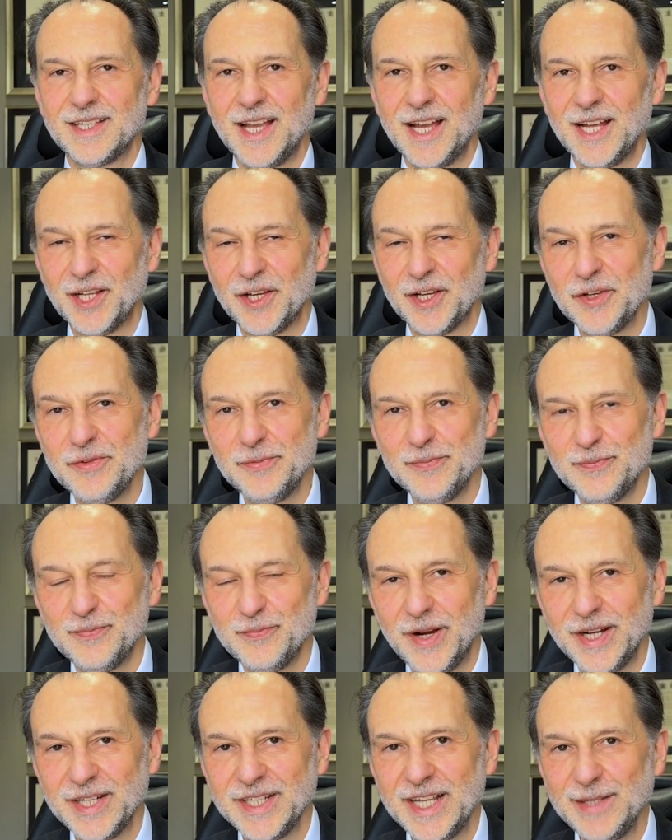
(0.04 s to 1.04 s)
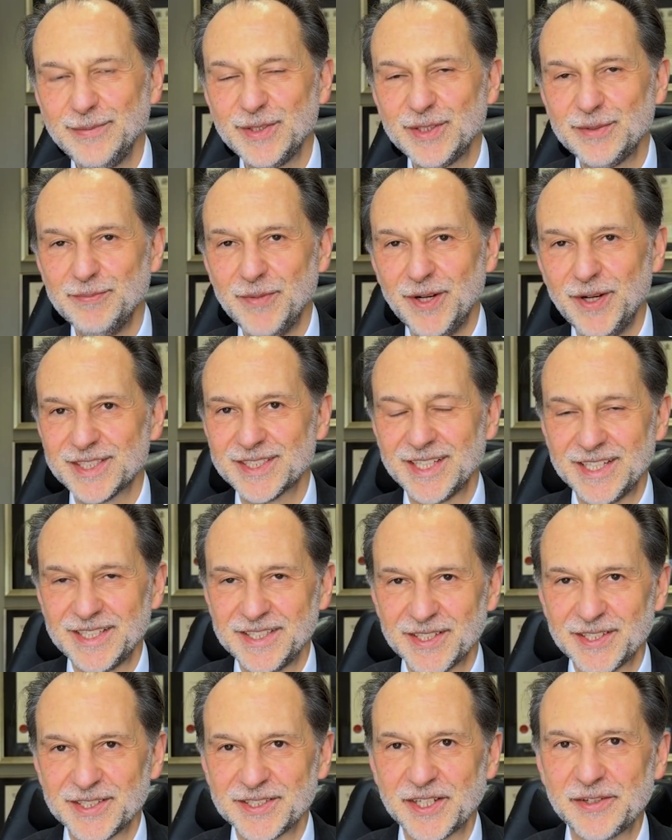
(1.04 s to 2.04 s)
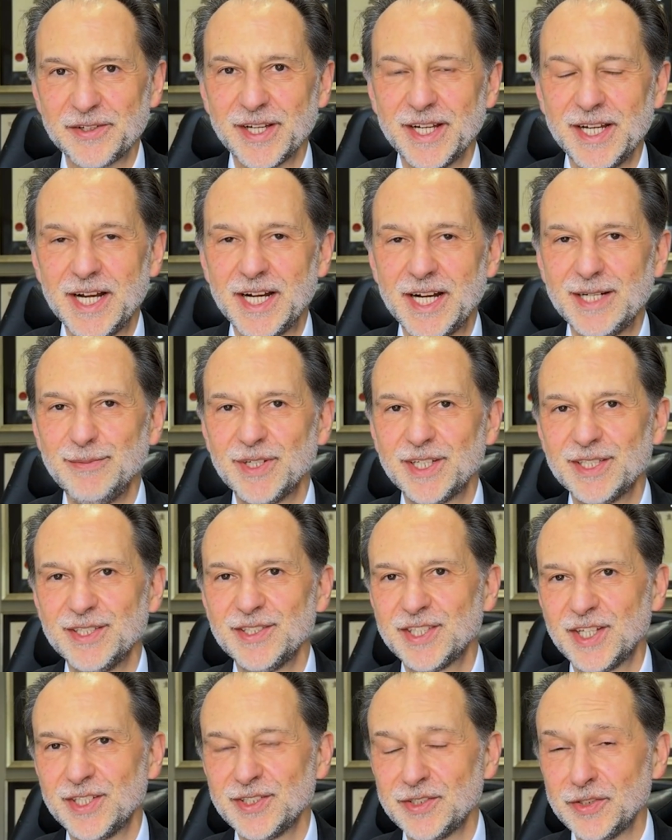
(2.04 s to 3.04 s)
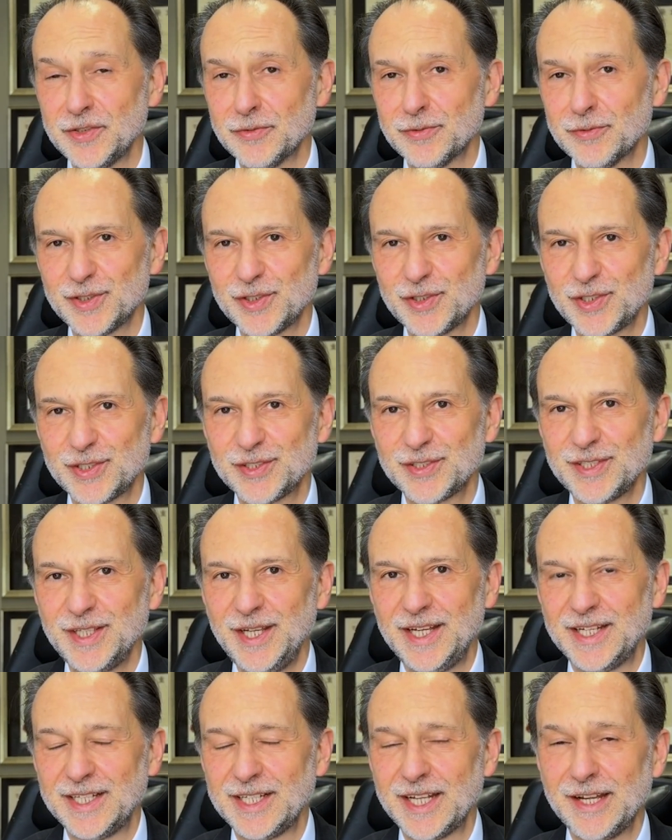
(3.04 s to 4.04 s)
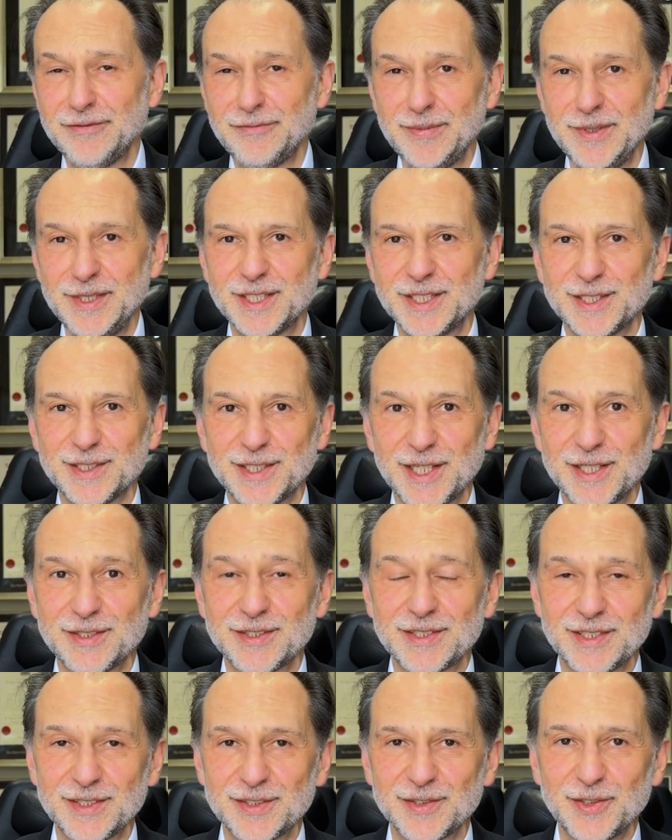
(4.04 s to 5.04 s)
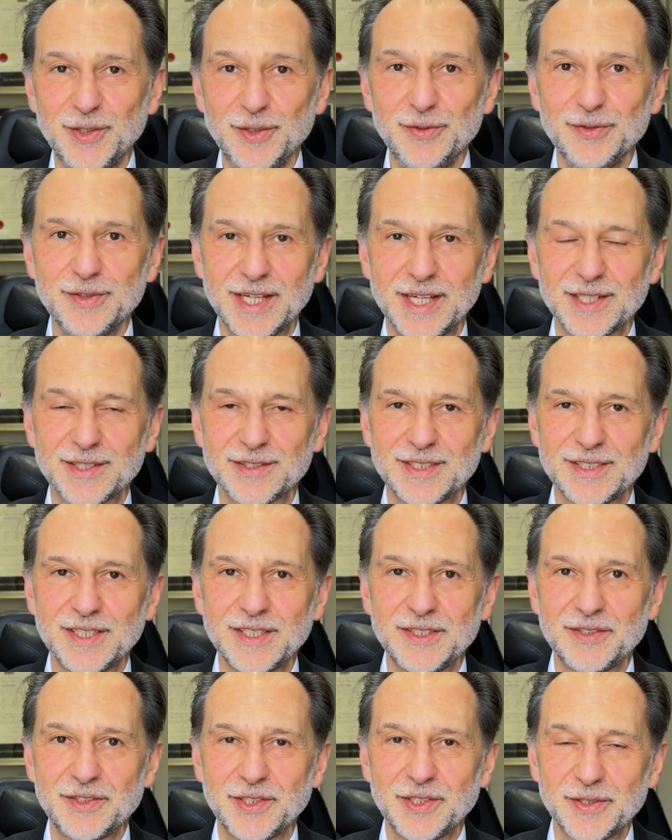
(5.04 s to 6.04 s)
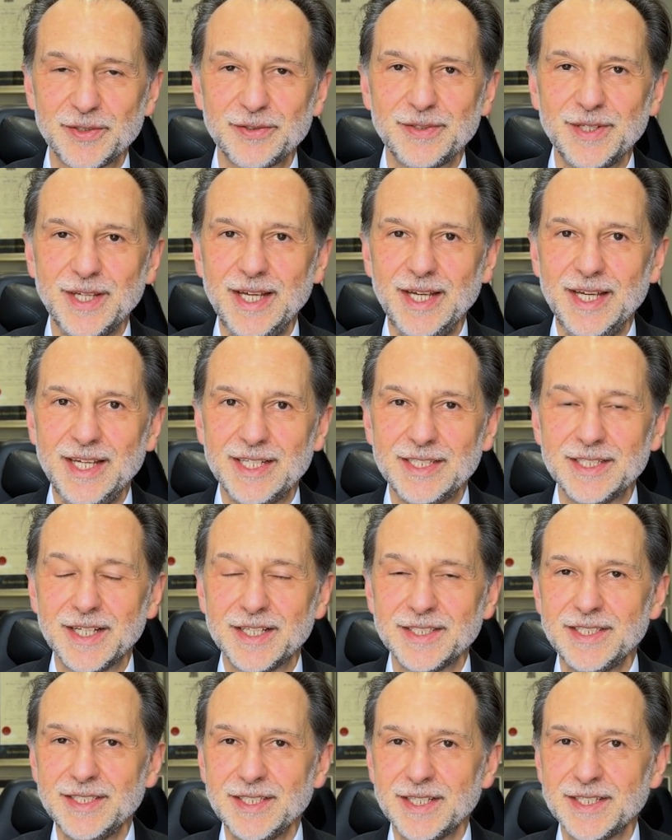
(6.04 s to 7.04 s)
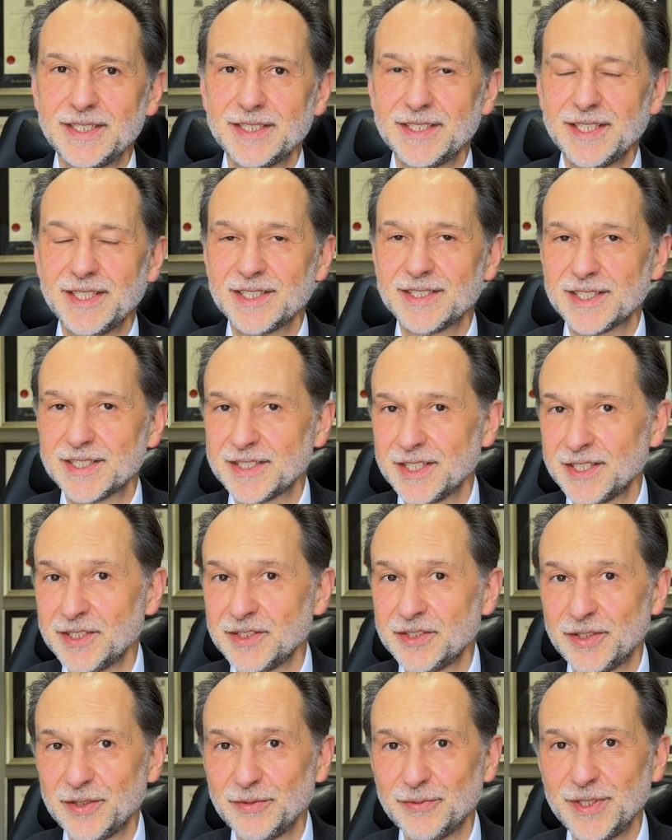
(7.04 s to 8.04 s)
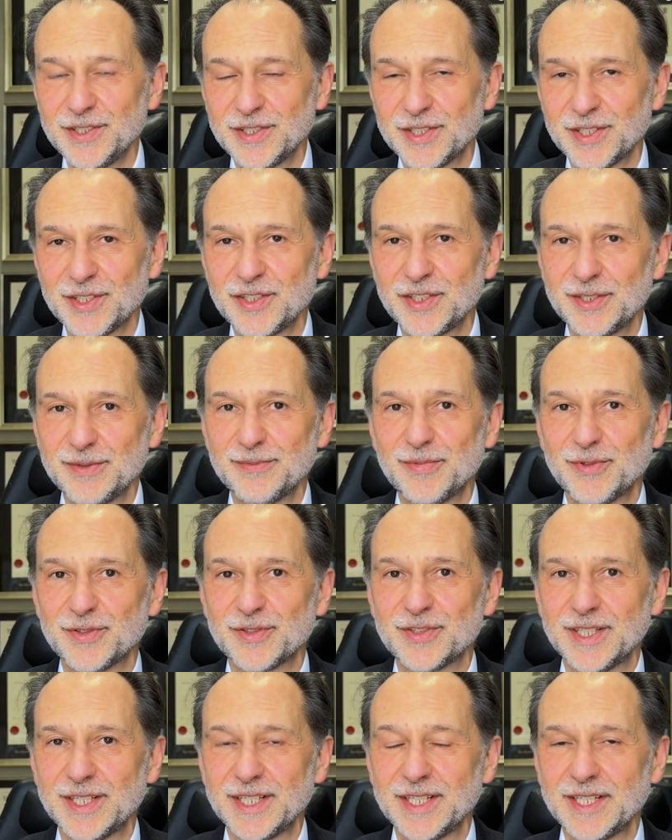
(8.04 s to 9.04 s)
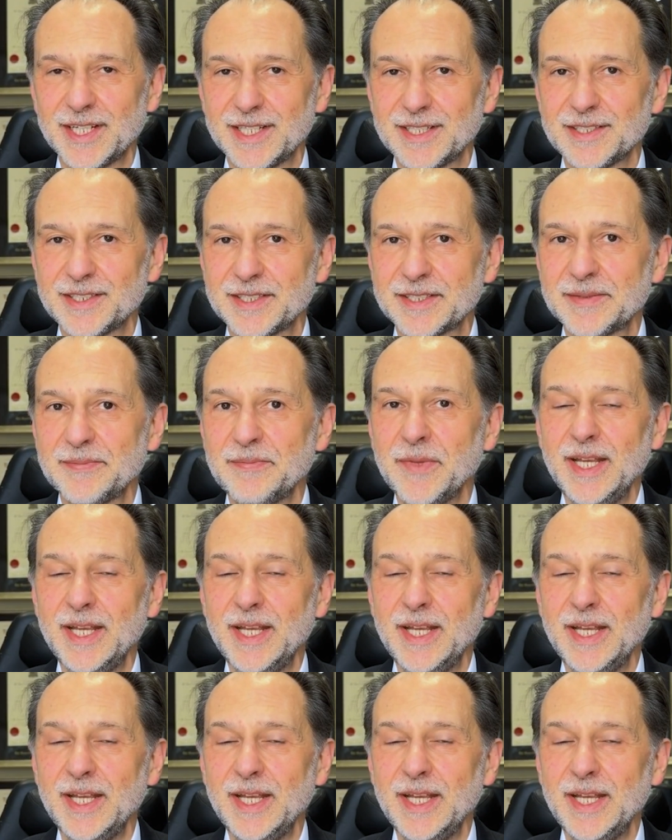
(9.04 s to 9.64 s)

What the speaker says: Hello, my name is Marc Laniado. I'm a consultant urologist and have been a consultant since 2002. In 1996, I started doing research in prostate cancer.